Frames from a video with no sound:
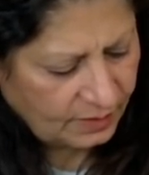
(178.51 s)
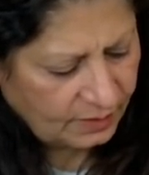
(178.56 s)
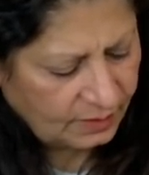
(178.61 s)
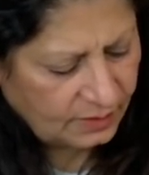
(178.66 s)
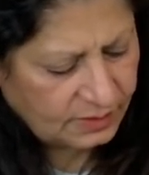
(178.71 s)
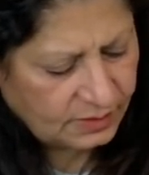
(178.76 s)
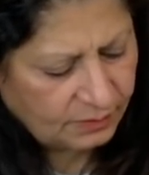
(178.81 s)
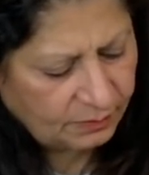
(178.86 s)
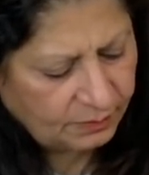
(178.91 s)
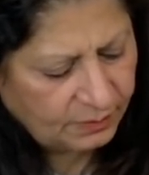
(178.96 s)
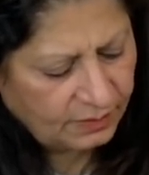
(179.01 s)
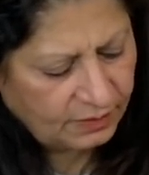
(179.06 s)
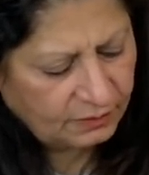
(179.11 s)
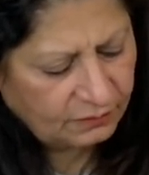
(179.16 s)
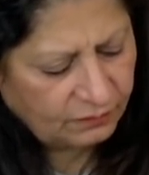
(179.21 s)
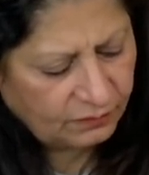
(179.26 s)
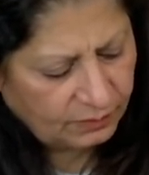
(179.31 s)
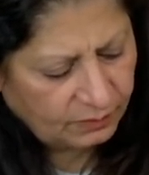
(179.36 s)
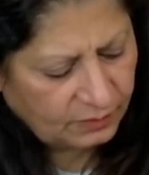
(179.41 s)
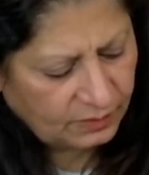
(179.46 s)
They separate
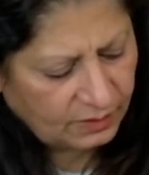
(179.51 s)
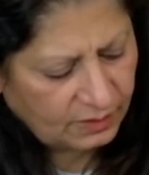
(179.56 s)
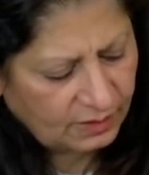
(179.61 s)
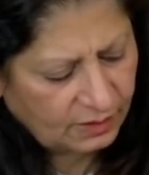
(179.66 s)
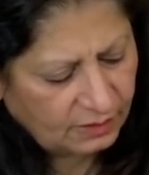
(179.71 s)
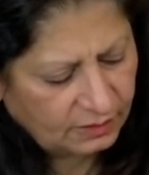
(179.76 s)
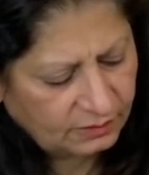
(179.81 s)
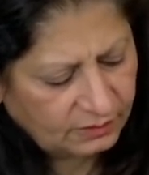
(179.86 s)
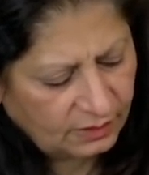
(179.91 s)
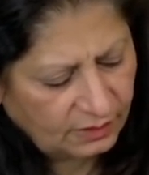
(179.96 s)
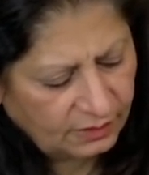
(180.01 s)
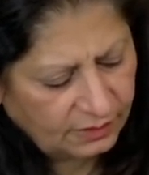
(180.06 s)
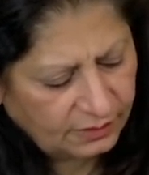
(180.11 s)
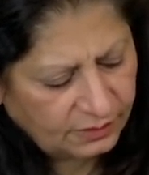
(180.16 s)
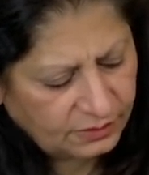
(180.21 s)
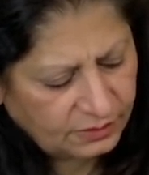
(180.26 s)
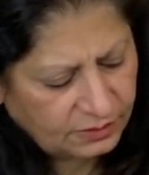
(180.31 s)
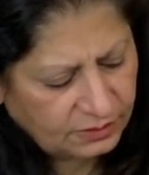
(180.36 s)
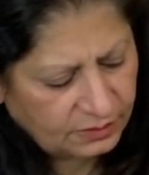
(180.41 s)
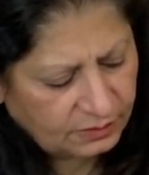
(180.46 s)
from the current
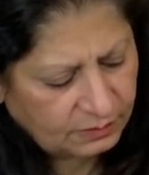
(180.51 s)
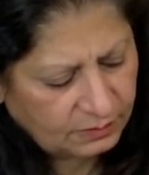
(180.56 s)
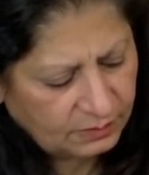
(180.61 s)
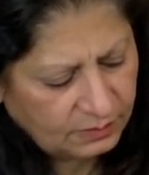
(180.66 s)
relationship.